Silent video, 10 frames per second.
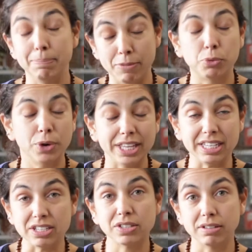Red
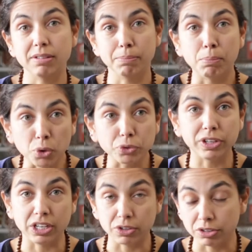is
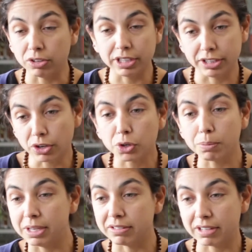mostly on all the
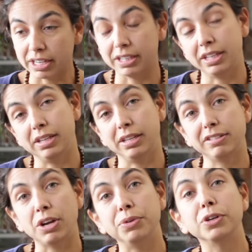documents at the
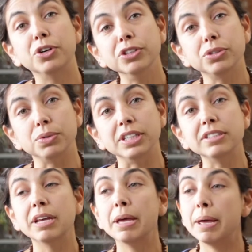southern
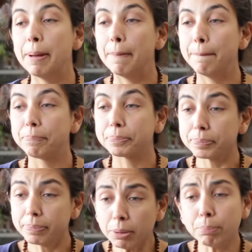countries,
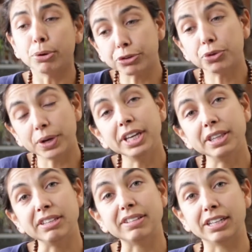
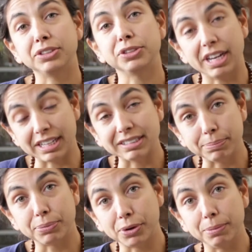portraying these actors as the
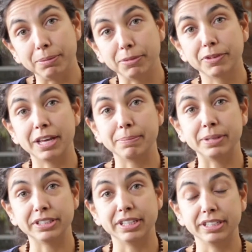problem of
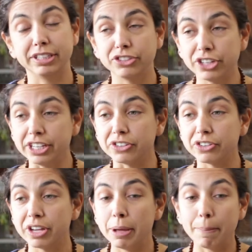climate change.
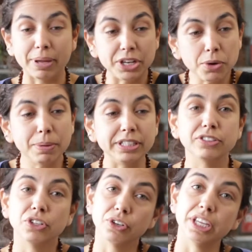But
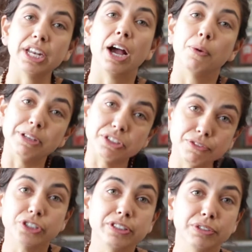nobody's talking how much
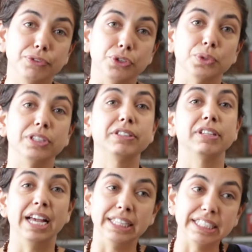fossil fuels
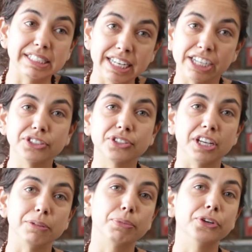and these
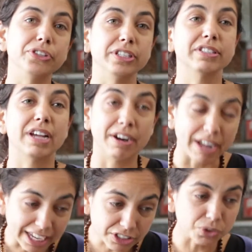large-scale projects are
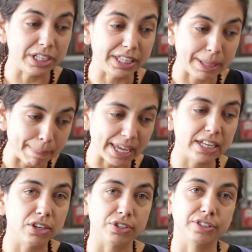actually the
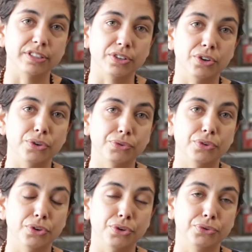main causes
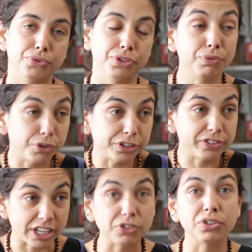of
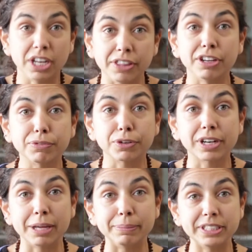deforestation and therefore
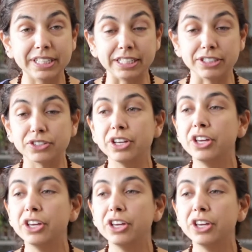climate change.